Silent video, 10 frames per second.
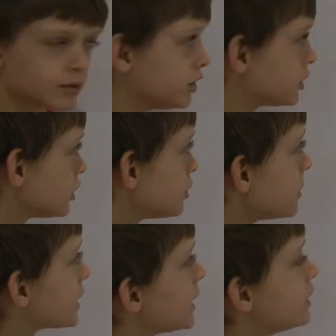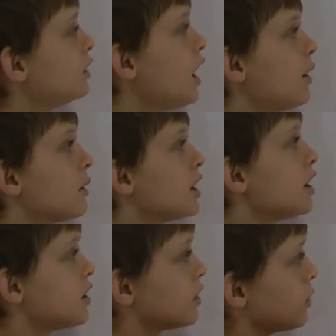So to begin,
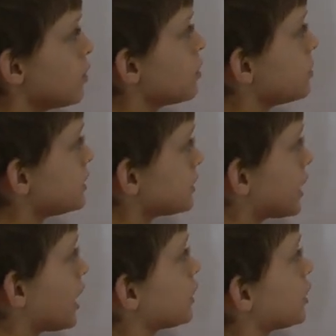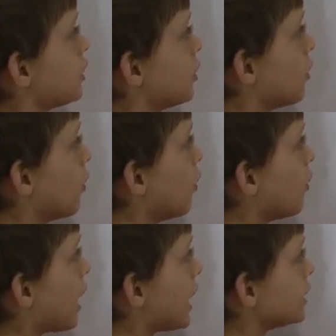we start
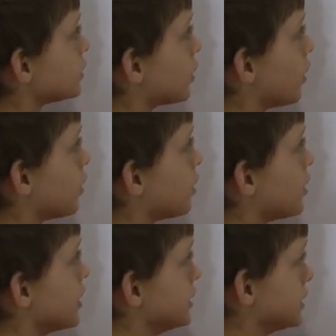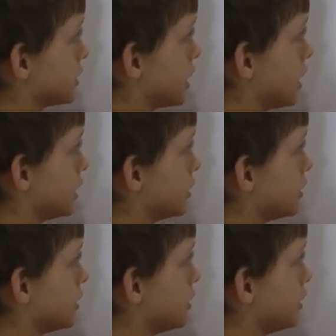always on this side.
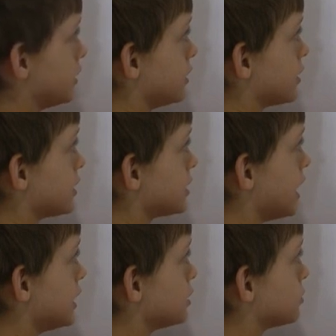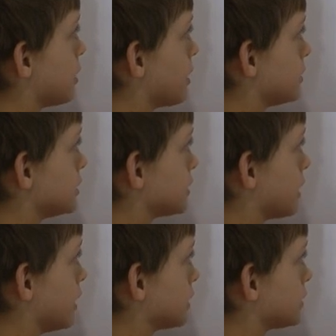This side is where we
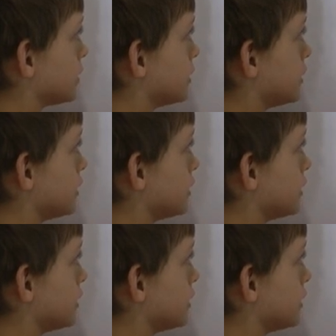start.